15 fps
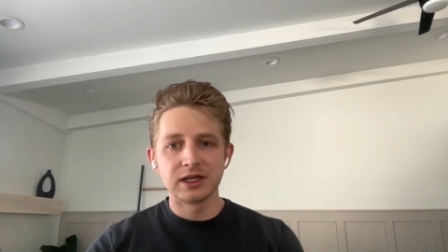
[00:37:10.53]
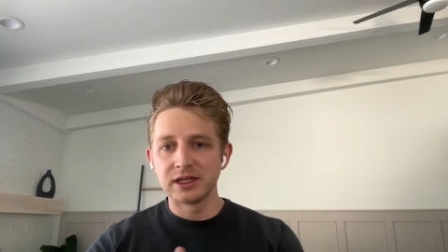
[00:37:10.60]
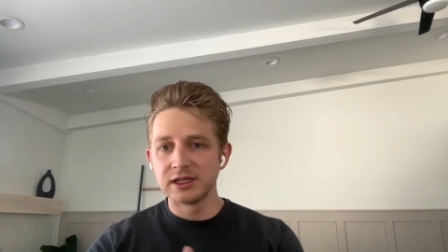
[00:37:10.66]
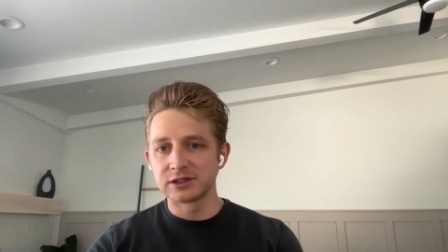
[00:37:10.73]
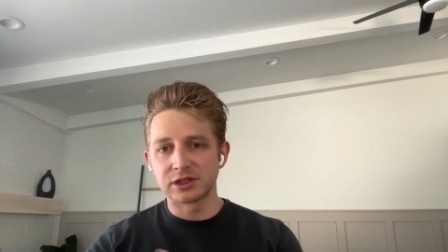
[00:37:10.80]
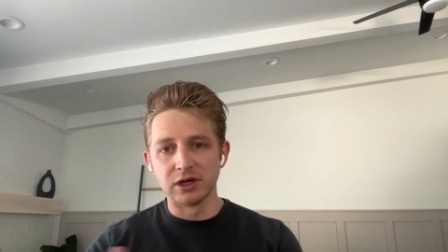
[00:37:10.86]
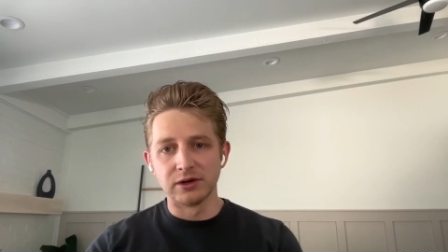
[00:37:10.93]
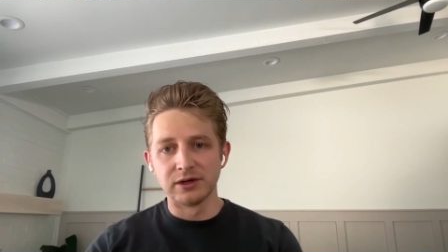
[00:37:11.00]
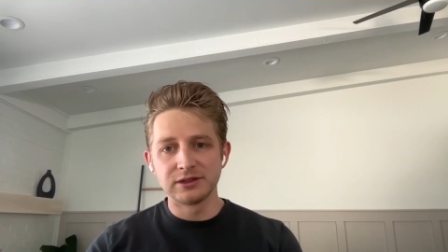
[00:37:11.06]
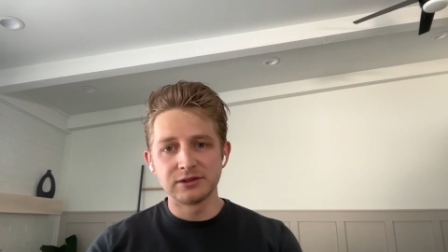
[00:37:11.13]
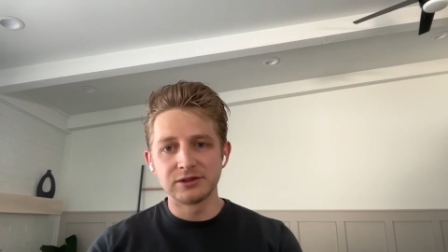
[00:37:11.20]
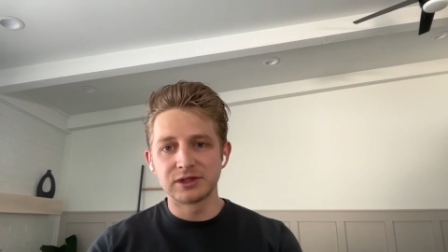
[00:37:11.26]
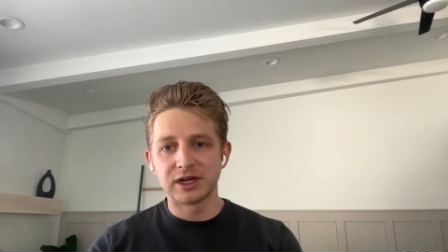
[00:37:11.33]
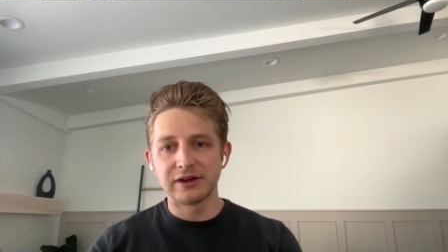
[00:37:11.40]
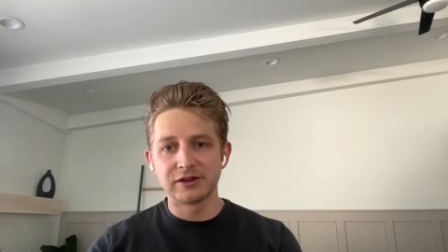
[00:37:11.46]
is going
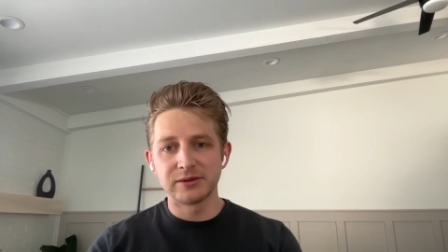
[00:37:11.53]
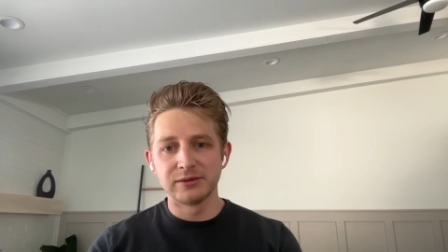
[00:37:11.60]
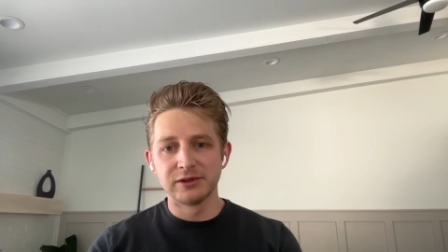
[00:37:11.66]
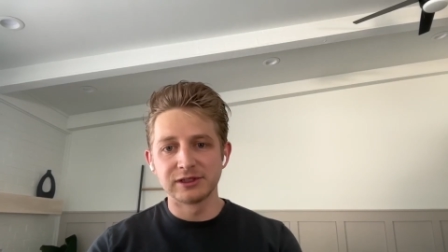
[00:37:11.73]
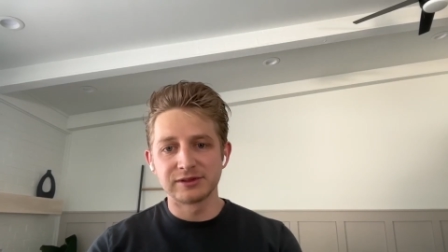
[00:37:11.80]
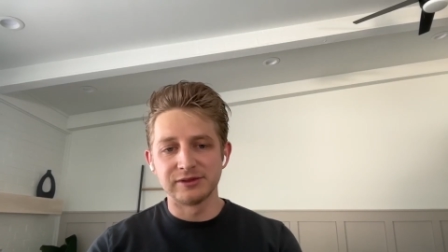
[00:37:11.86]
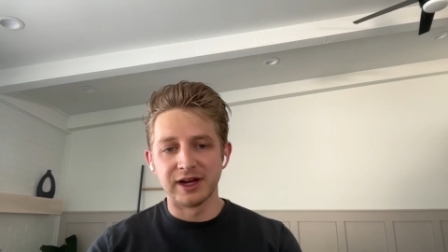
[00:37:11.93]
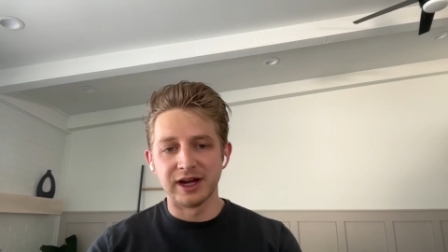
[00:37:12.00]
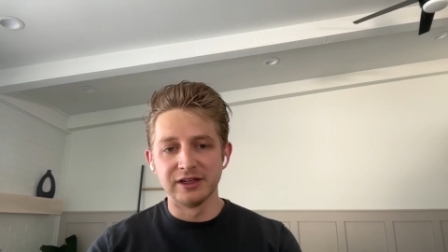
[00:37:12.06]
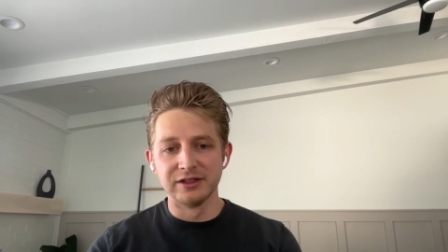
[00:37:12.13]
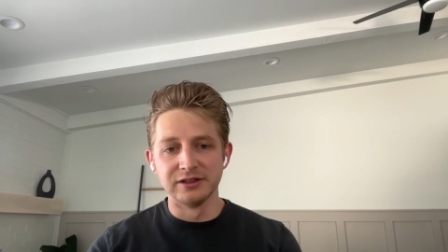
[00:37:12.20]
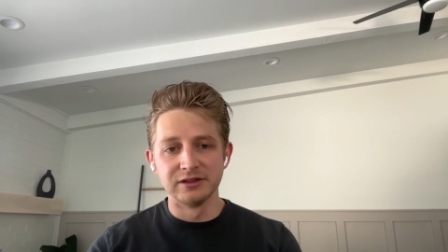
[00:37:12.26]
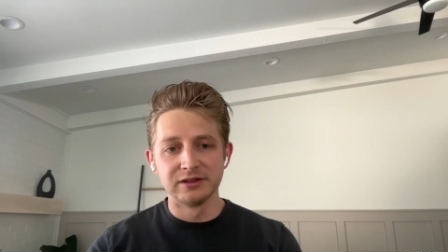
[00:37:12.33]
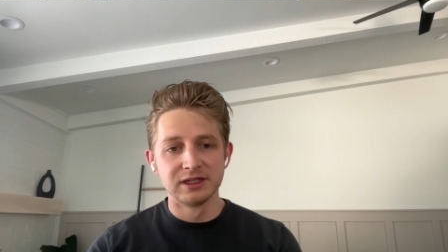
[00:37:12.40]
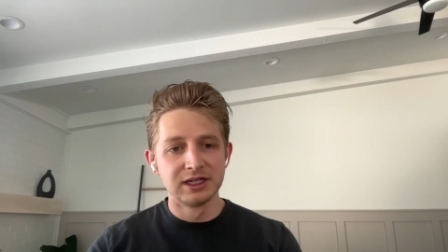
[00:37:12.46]
to drive the most
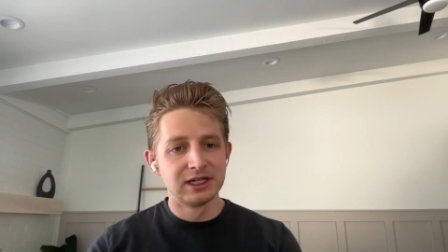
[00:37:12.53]
value.